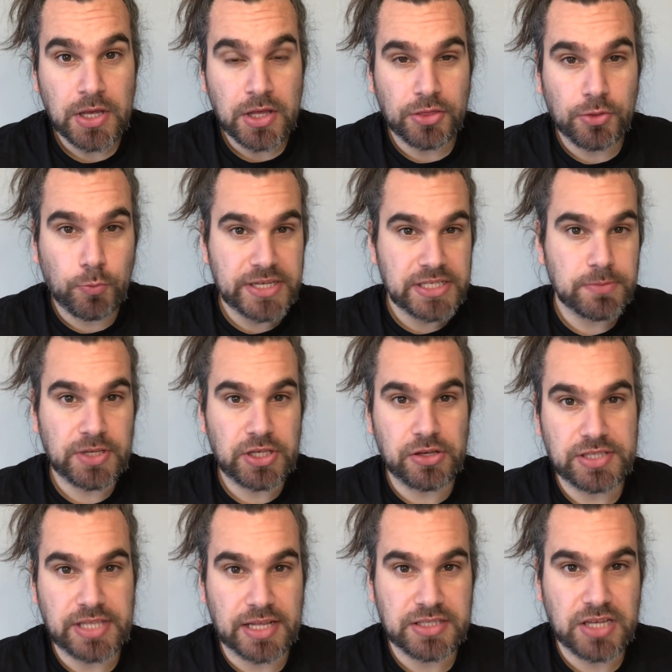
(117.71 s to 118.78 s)
The reason we use
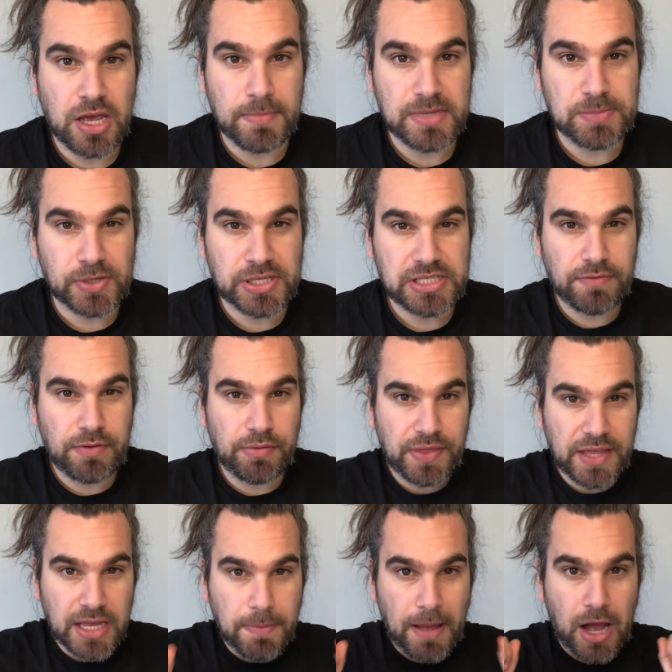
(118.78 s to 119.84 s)
that term is because if you
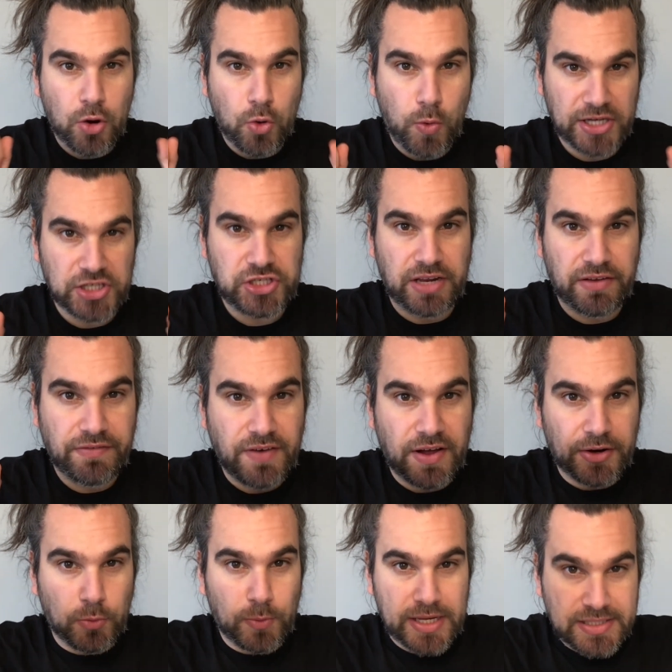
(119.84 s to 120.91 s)
think about a questioning
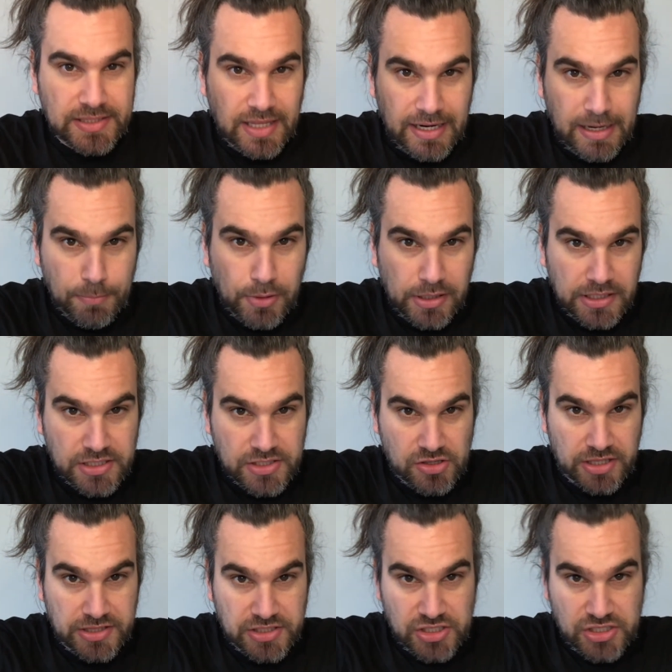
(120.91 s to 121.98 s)
funnel, it's deliberately
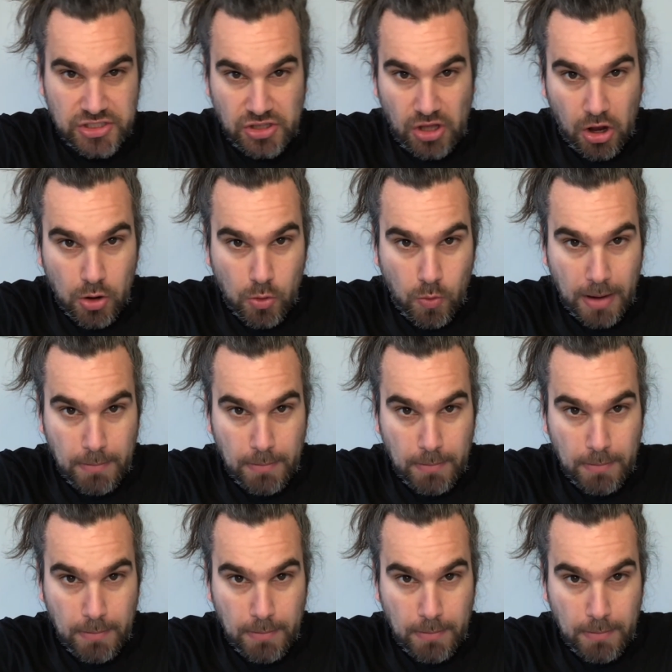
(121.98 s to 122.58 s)
designed to start quite